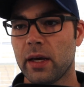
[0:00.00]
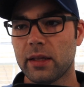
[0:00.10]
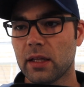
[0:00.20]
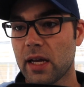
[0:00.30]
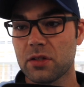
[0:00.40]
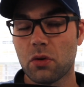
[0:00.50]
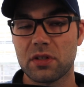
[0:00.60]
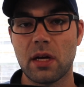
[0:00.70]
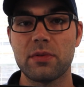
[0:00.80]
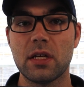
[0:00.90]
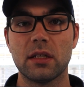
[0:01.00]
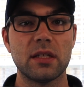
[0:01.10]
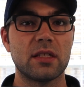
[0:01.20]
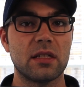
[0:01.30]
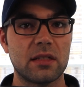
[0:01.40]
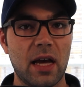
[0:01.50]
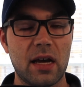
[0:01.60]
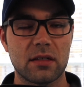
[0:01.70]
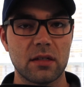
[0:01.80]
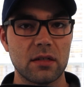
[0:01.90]
And the last horse I'm seeing listed is
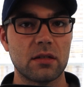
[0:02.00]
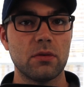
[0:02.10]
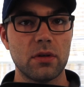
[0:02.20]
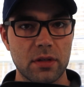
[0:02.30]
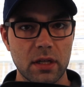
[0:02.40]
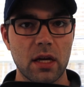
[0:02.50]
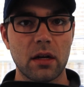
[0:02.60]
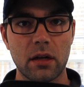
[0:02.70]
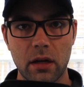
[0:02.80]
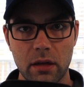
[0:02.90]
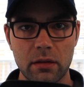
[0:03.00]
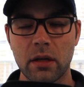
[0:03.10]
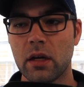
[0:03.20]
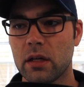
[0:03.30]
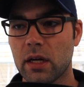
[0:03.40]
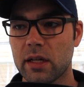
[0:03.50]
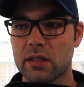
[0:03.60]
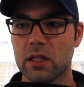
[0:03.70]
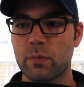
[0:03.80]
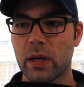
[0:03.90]
Tacitus, who is, again, a United
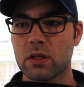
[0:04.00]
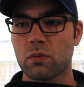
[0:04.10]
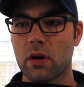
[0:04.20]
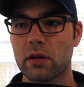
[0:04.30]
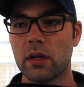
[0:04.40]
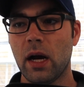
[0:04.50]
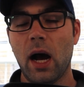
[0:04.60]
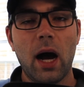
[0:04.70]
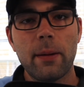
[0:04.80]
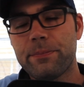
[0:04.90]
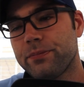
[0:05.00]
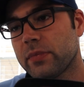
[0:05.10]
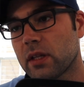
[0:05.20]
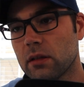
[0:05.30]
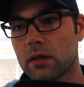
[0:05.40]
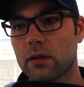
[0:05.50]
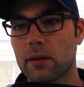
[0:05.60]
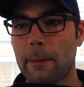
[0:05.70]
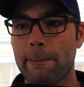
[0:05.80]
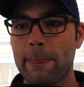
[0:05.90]
States-based runner. Look,
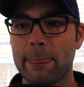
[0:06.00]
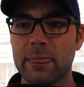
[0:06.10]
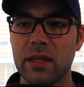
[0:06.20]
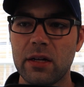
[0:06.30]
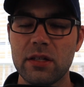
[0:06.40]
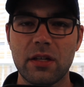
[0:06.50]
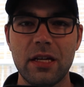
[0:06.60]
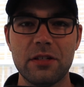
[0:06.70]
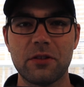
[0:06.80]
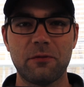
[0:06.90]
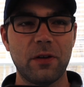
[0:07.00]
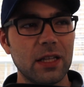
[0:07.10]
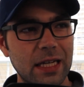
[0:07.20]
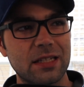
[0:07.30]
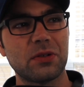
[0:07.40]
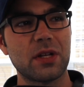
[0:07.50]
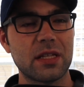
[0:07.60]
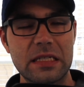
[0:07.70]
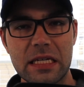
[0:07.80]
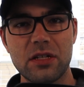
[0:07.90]
you know, he's felt like sort of
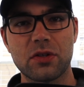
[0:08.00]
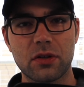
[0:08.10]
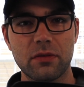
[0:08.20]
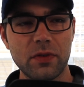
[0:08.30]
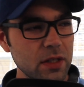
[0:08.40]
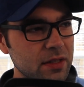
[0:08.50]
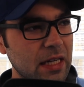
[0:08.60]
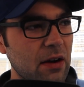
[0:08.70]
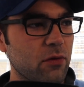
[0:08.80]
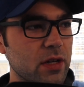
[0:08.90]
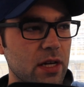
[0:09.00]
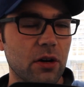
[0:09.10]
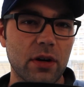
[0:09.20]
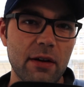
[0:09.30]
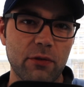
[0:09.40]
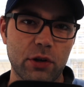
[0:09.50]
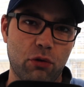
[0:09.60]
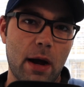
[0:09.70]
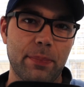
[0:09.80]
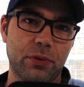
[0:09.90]
the teaser. Feels like every year in every
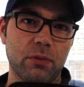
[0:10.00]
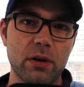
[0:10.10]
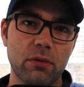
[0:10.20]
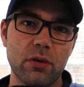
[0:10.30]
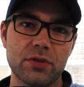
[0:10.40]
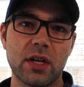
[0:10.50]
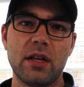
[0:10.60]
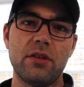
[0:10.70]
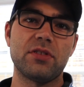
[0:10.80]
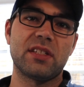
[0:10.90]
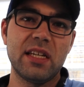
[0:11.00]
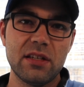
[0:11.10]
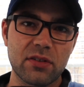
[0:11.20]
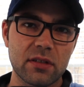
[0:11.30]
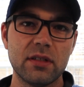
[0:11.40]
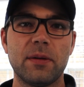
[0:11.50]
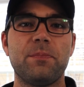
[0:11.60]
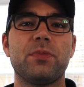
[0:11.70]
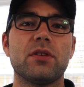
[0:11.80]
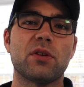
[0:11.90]
crop of 3-year-olds, there's a teaser.
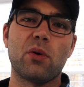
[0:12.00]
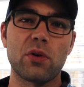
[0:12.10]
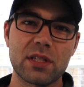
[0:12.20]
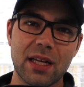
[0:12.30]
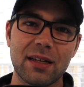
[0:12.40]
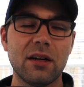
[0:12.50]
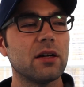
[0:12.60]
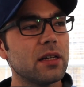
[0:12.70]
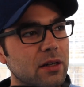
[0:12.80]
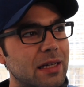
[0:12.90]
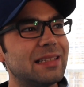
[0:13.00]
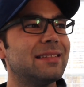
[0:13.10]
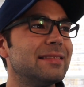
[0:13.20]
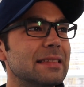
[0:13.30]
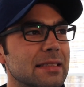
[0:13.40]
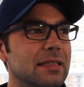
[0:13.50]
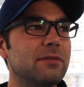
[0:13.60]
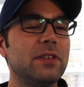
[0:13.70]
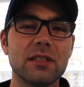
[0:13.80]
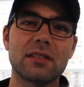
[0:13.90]
There's a horse that, he
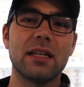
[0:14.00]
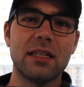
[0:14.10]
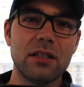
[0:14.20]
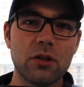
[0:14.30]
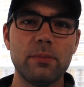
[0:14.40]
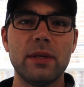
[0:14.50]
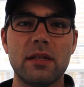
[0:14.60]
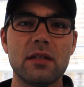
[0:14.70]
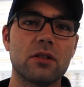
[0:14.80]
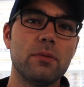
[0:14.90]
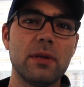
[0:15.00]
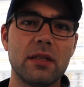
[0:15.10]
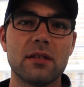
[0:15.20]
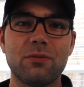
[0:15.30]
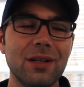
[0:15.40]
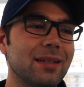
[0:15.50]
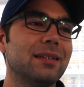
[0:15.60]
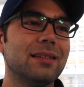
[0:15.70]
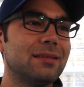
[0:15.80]
feels like he could be this, could be this. Well,